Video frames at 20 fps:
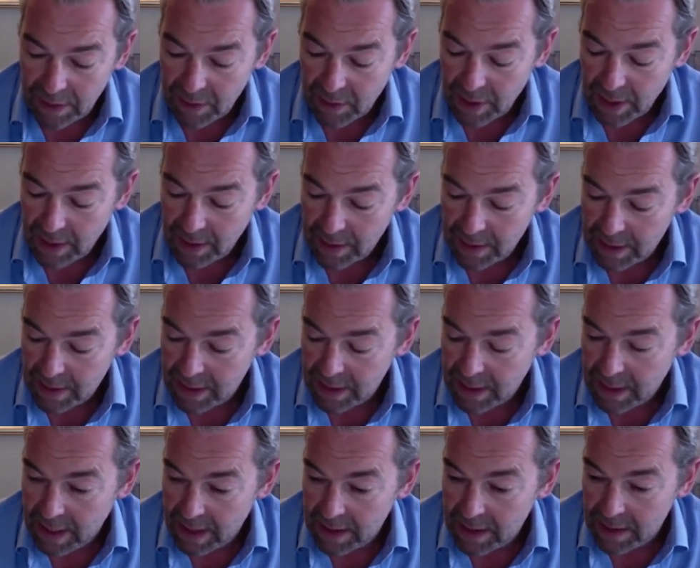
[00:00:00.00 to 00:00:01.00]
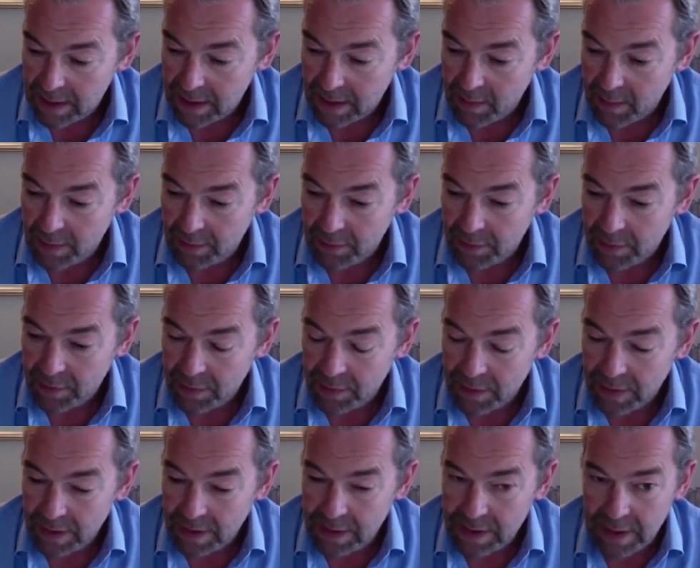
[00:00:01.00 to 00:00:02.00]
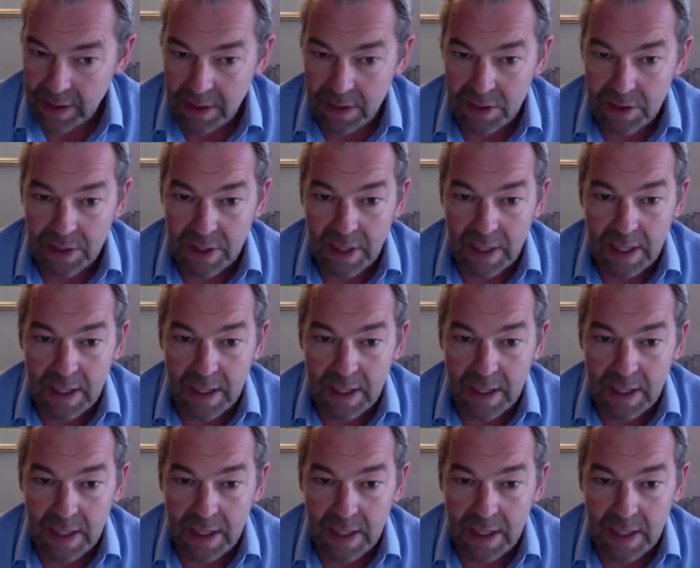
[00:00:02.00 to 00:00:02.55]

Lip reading: Sharon's indicated they went through at Cynergy,